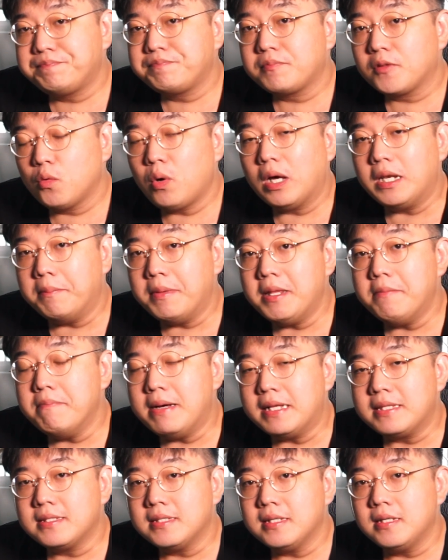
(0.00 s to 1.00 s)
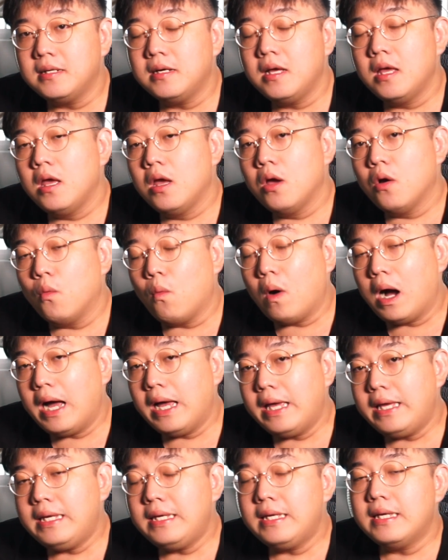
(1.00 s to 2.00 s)
quite a bit better.
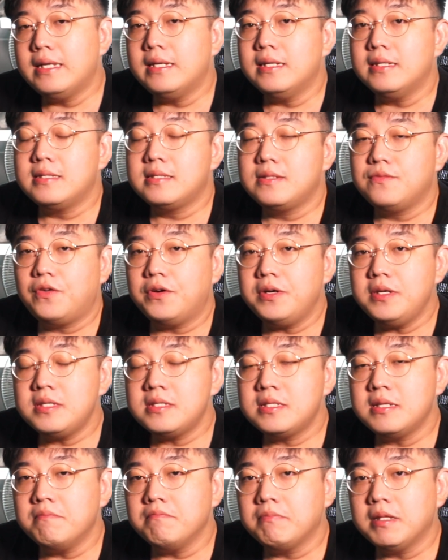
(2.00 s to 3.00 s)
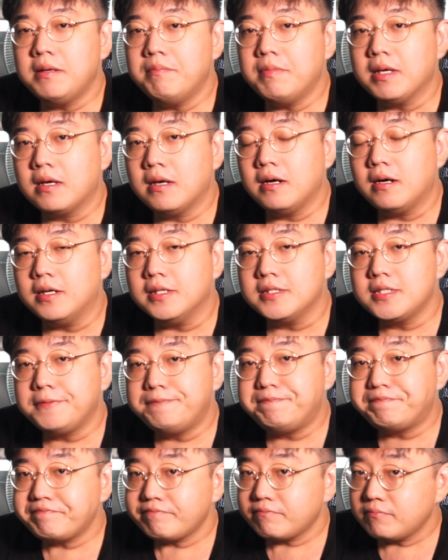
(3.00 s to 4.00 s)
Why? It's very simply because
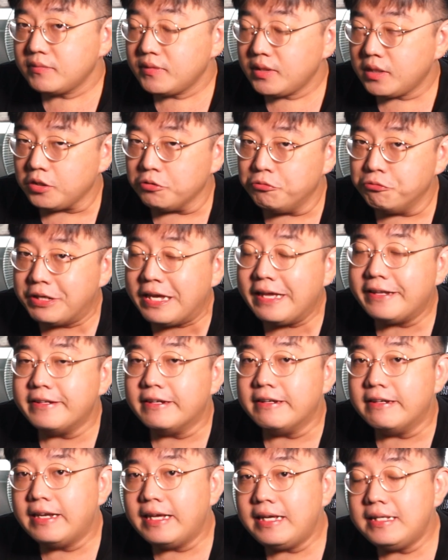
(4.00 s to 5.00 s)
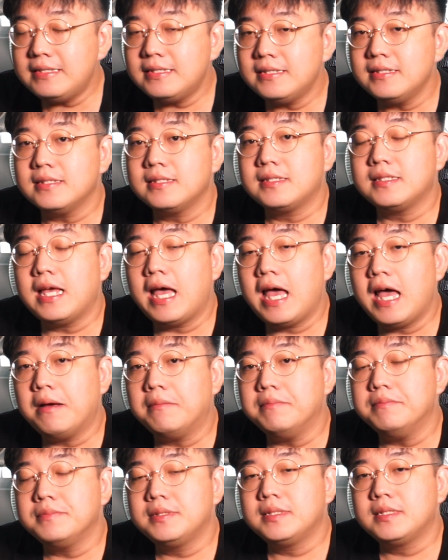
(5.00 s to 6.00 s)
you get the latest
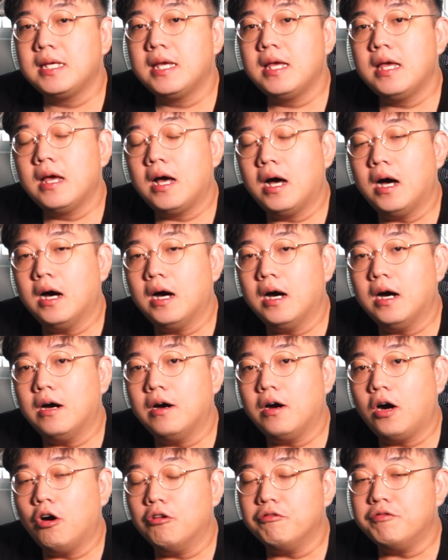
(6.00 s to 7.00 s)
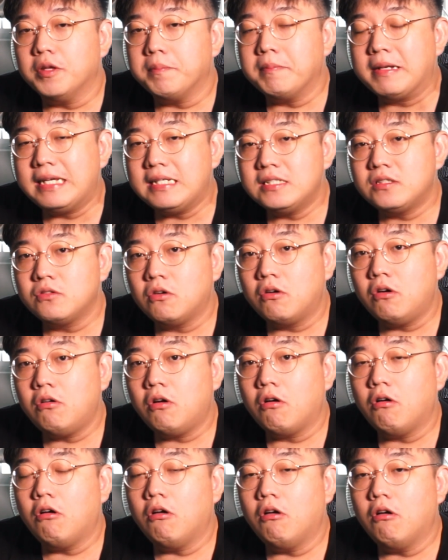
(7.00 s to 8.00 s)
apps on the Play Store
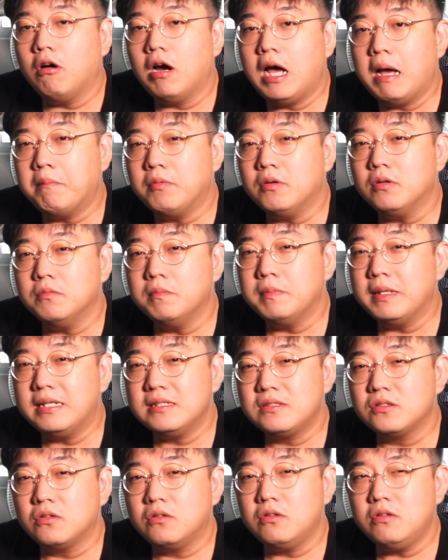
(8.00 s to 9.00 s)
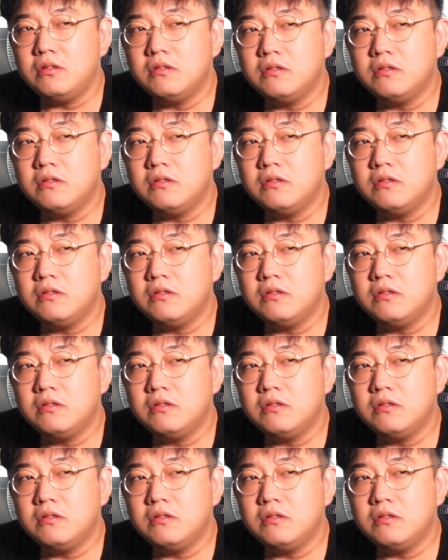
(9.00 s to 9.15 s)
or Apple Play Store,